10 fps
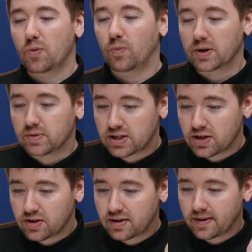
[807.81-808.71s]
what you would
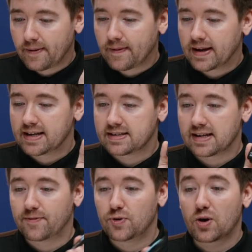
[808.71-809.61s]
do is
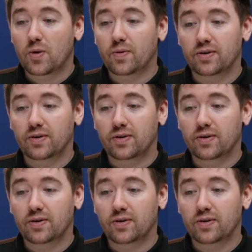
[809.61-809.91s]
if you go